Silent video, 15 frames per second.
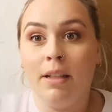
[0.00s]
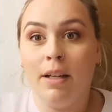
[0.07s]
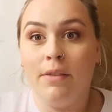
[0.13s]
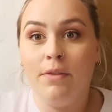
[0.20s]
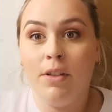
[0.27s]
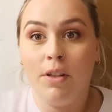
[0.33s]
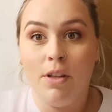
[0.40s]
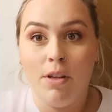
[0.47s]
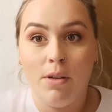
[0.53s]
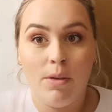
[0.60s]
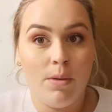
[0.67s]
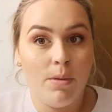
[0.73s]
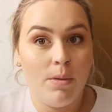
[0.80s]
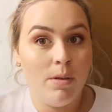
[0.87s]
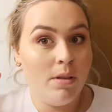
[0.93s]
to
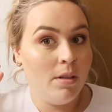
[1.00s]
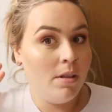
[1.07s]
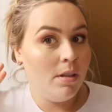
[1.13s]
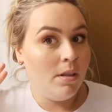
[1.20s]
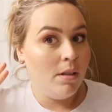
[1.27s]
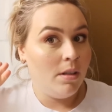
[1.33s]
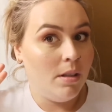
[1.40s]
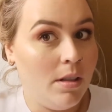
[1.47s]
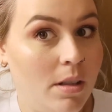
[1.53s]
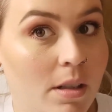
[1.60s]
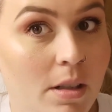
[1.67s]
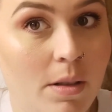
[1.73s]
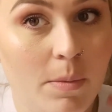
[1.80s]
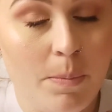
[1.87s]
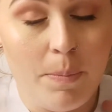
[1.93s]
do
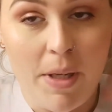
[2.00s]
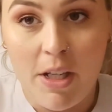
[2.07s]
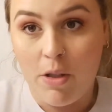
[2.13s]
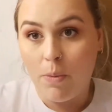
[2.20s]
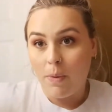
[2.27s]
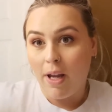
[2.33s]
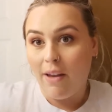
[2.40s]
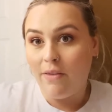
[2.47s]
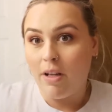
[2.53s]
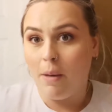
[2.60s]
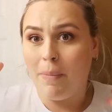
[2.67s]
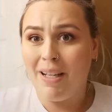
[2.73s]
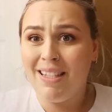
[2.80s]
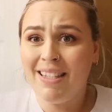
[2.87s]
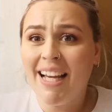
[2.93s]
beach waves on my
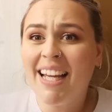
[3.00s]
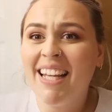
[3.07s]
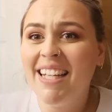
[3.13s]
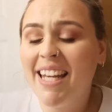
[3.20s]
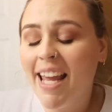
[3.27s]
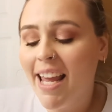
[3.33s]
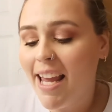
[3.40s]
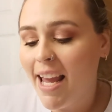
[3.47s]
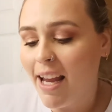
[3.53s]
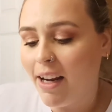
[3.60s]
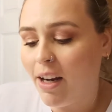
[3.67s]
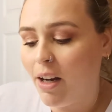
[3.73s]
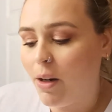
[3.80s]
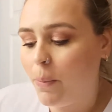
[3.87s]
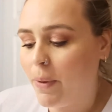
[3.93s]
second day hair
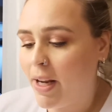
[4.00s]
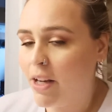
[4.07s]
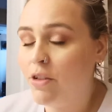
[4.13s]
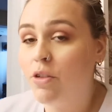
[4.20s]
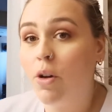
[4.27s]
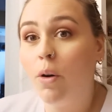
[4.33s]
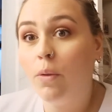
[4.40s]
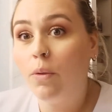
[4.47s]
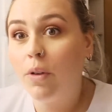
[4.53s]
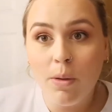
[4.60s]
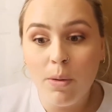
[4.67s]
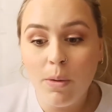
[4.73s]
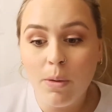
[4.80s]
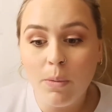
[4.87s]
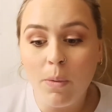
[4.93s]
when I don't really
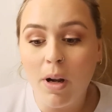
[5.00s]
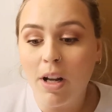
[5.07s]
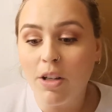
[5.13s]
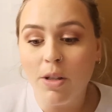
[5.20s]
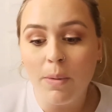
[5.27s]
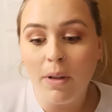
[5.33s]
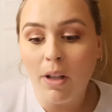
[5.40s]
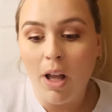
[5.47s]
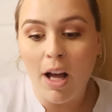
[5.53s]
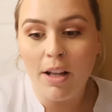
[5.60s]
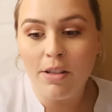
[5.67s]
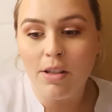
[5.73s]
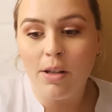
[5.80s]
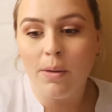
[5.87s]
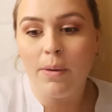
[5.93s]
want to do a lot to
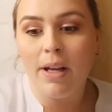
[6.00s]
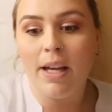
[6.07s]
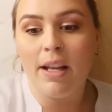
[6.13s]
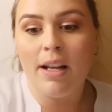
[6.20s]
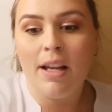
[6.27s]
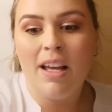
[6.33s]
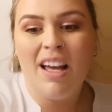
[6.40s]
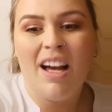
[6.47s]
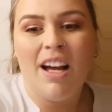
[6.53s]
it. I just